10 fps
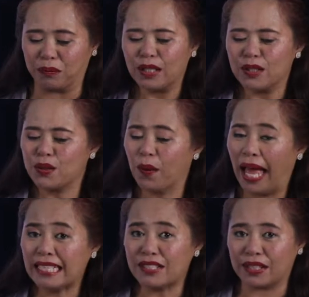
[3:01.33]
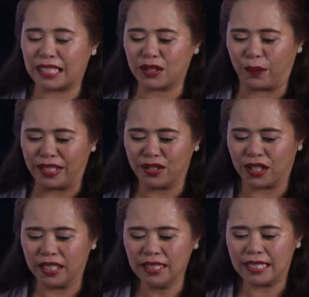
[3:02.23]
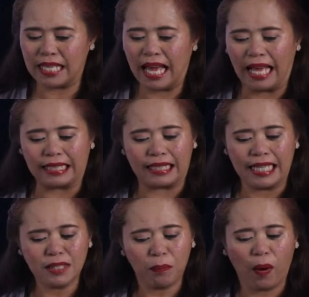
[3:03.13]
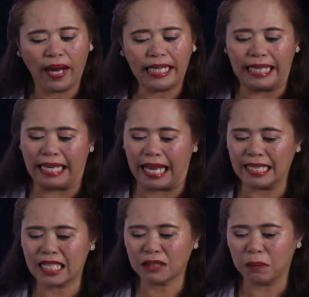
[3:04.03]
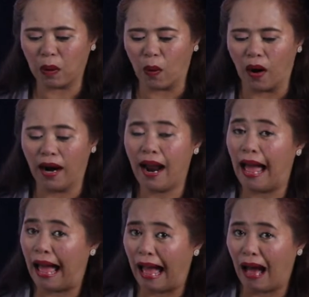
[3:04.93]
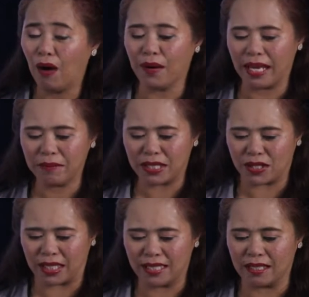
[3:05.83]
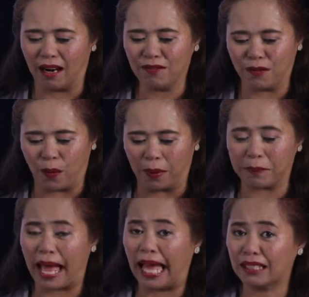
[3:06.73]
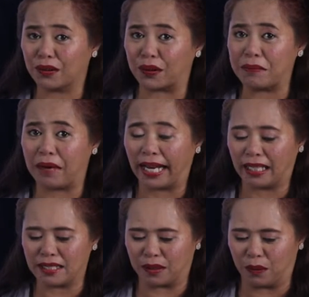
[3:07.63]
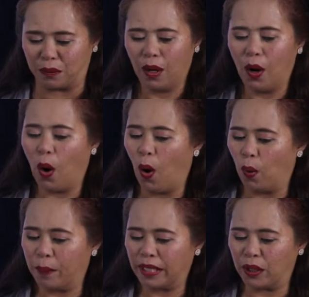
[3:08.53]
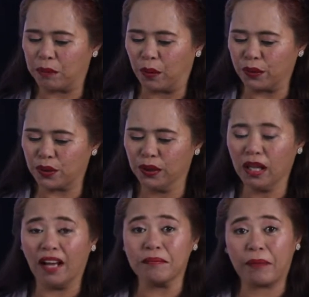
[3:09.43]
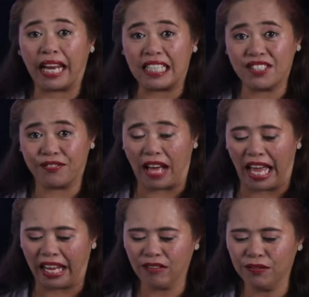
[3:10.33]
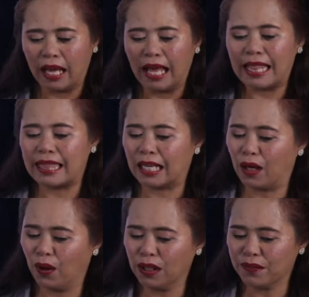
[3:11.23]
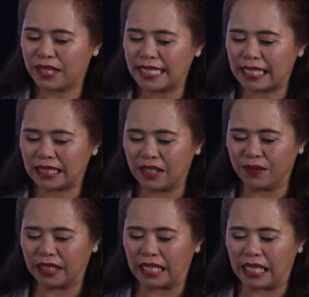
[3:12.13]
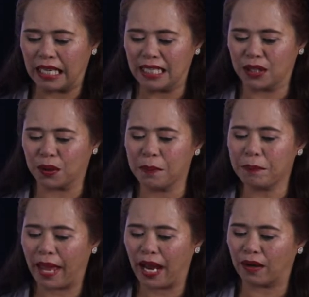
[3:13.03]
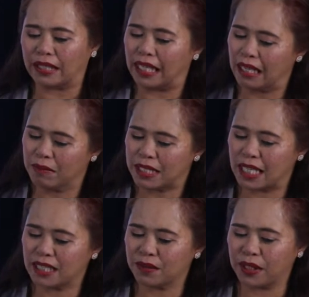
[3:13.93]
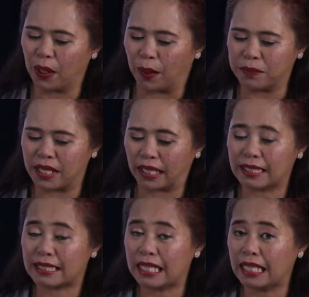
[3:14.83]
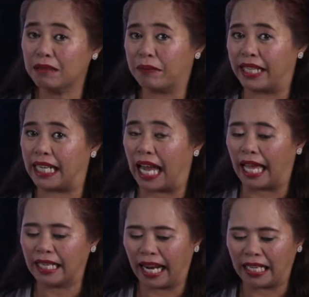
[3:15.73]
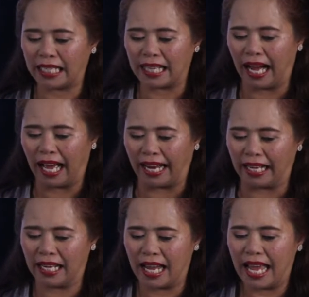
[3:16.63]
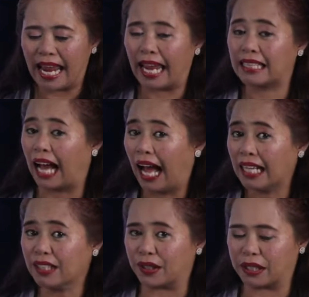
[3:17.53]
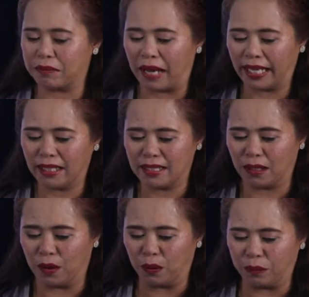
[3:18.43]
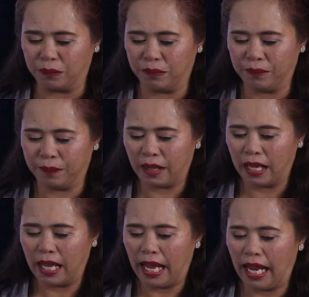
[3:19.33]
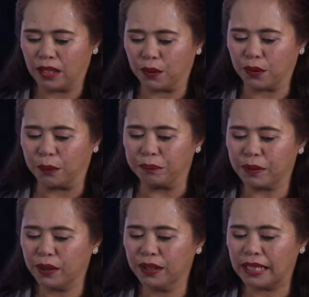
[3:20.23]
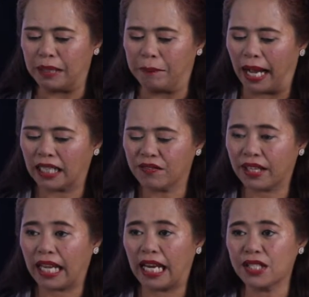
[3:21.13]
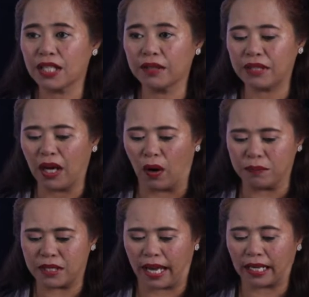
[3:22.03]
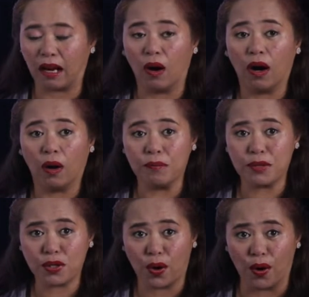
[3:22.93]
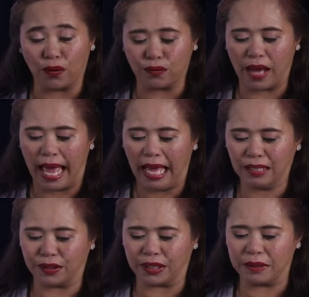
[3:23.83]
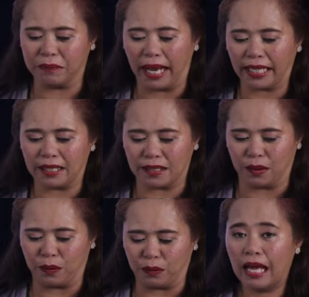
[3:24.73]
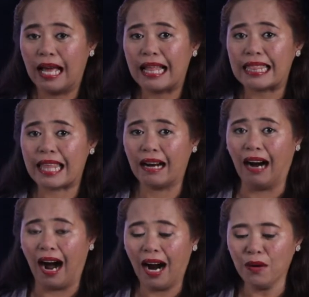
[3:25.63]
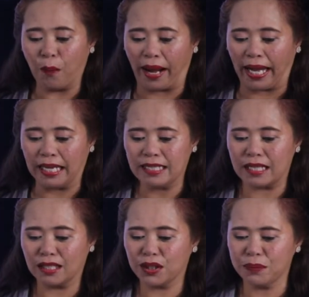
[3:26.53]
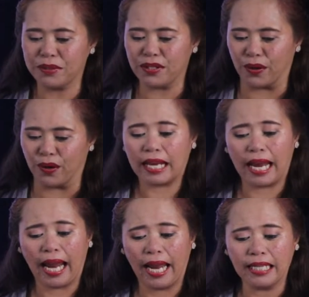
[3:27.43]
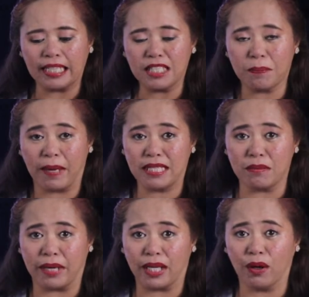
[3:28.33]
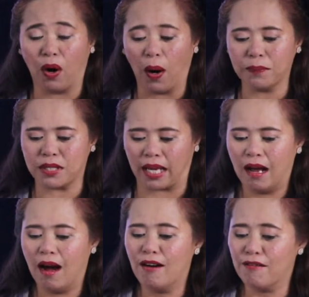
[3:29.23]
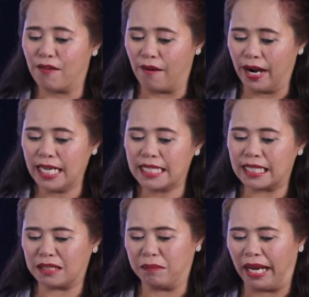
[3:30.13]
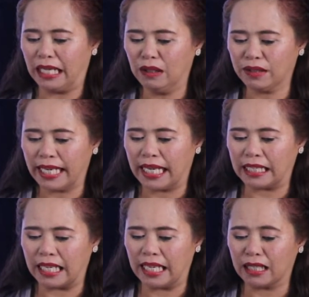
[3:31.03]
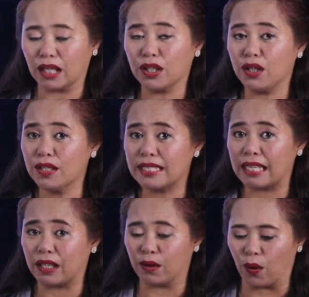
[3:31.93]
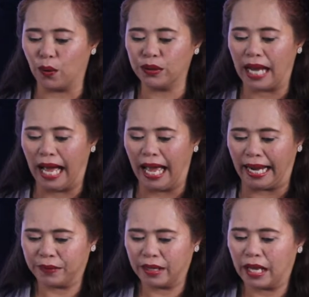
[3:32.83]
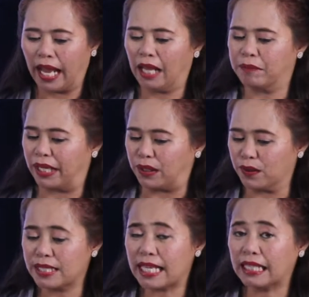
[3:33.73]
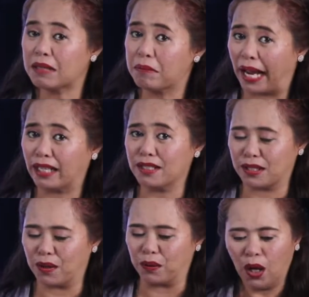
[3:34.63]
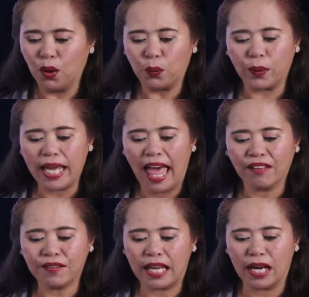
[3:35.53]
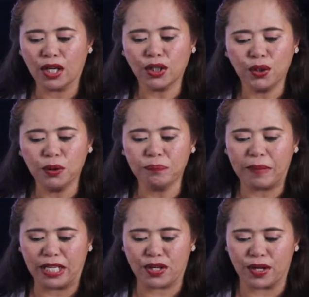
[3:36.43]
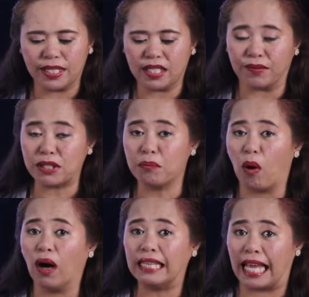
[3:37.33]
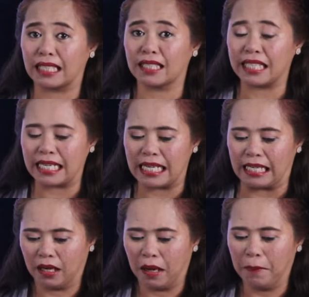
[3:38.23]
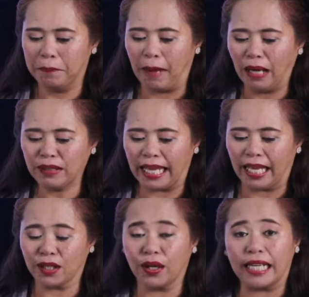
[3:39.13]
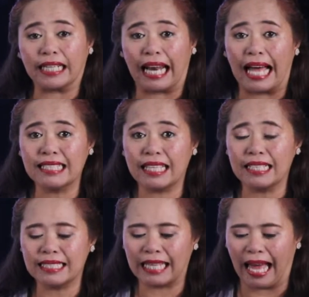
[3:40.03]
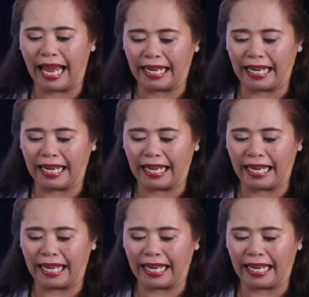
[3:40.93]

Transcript: To answer these questions, at this point, let us explore how images are formed under a microscope. Open your module on page 5. The goal of this activity is to compare the images of the objects seen by the unaided eye and under the microscope, and to compute the magnification of the object observed under the microscope. There are ways to observe any specimen or object. First is by looking at it using your own eyes and by using the microscope. We have here two pictures of a small letter E mounted on a glass slide